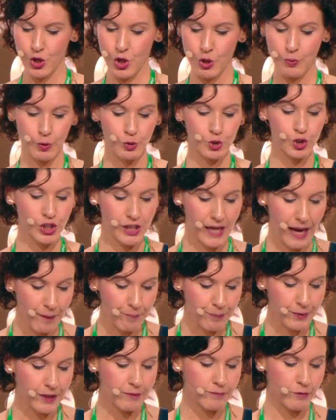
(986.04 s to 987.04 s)
who will
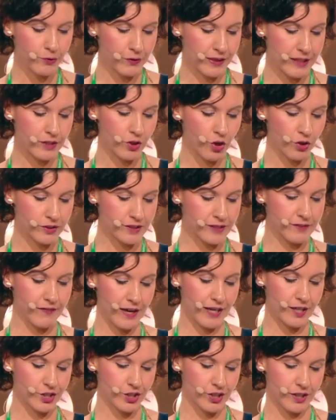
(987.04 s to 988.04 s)
champion marine
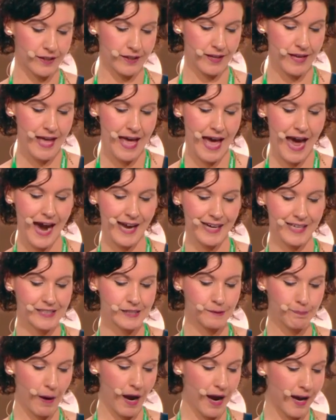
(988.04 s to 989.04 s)
conservation and
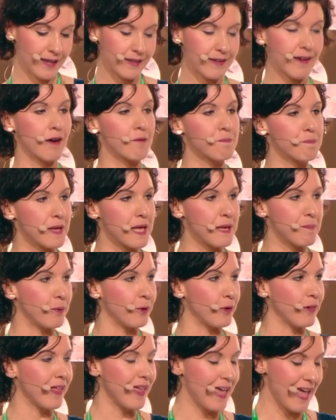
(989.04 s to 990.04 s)
inspire young
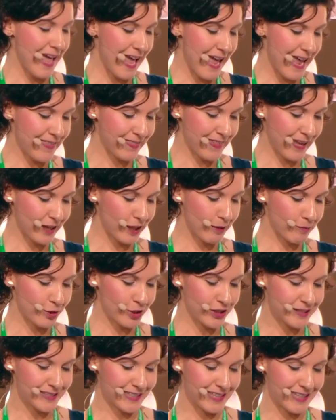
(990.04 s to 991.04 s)
people in their
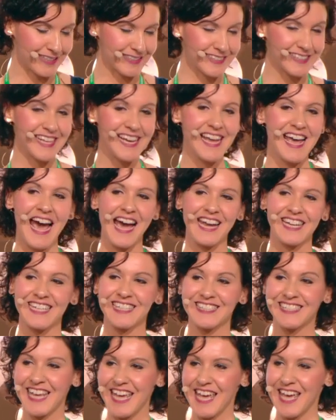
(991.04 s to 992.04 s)
communities. And
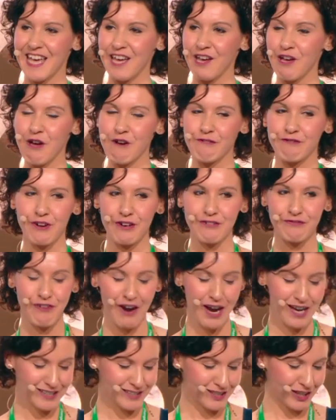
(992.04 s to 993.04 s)
he's here for a
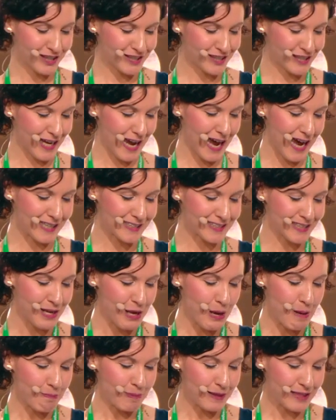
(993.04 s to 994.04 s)
fireside chat.
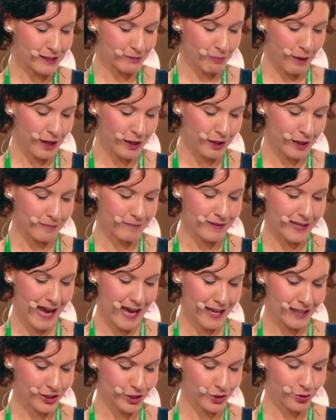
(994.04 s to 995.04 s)
Please welcome
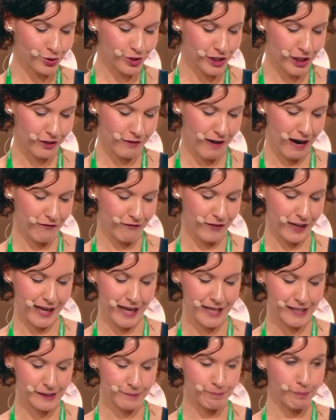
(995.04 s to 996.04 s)
National Geographic
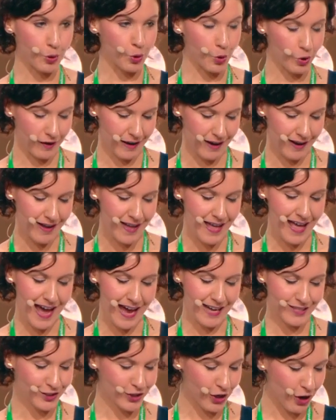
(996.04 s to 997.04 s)
explorer
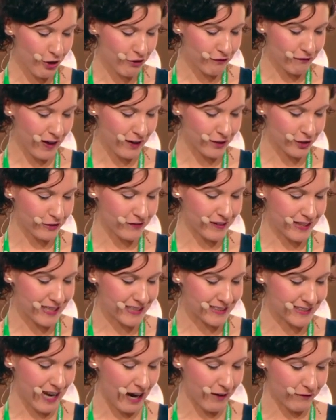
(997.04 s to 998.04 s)
and co-founder of
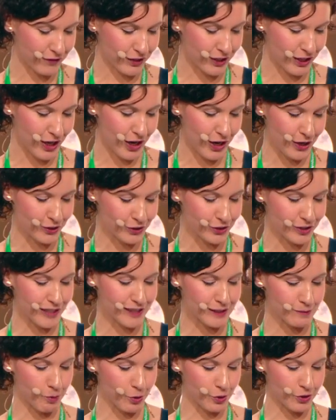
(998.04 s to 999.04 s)
East Africa Ocean
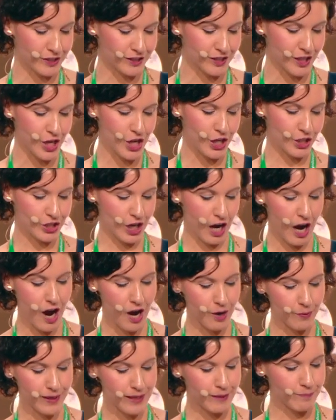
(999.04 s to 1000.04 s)
Explorers,
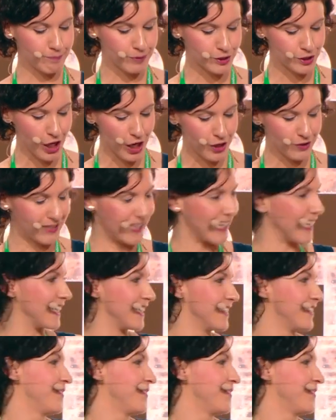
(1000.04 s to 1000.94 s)
Jahawi Bertolli.